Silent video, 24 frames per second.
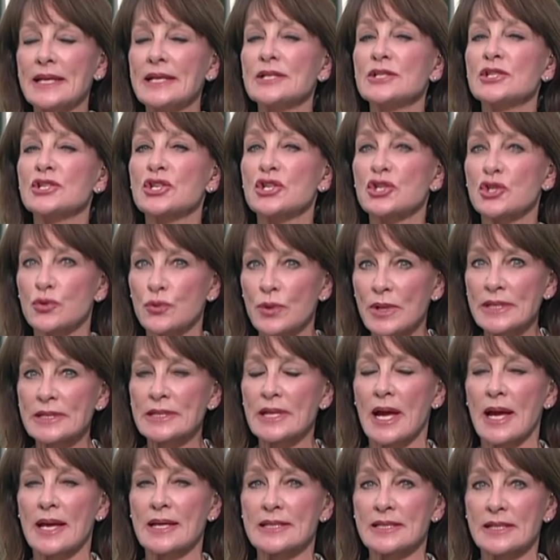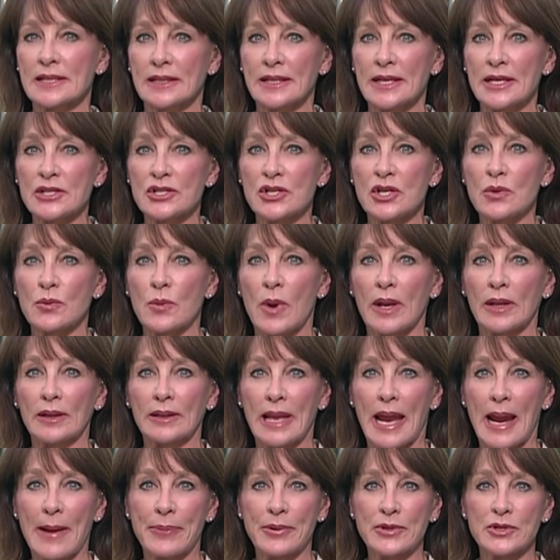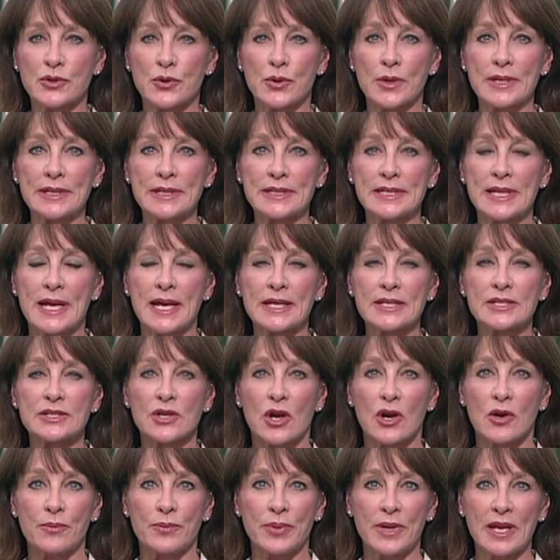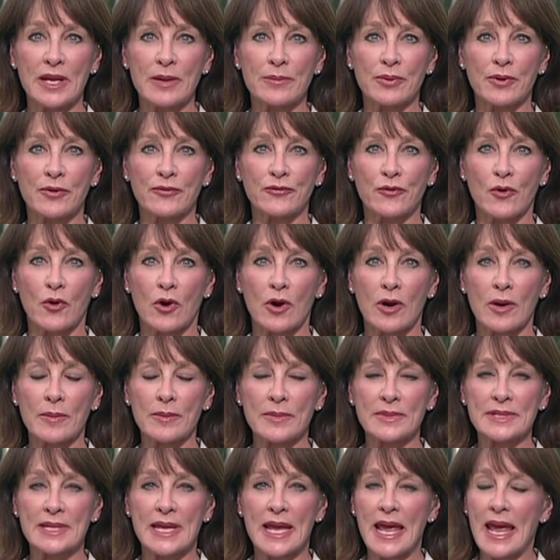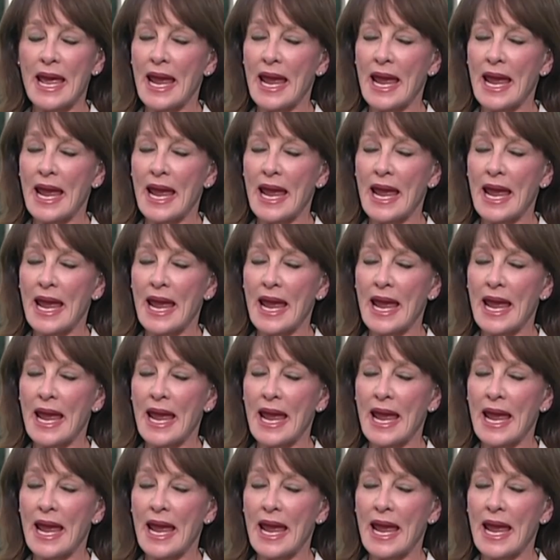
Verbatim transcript: in strict isolation while laboratory tests are being performed.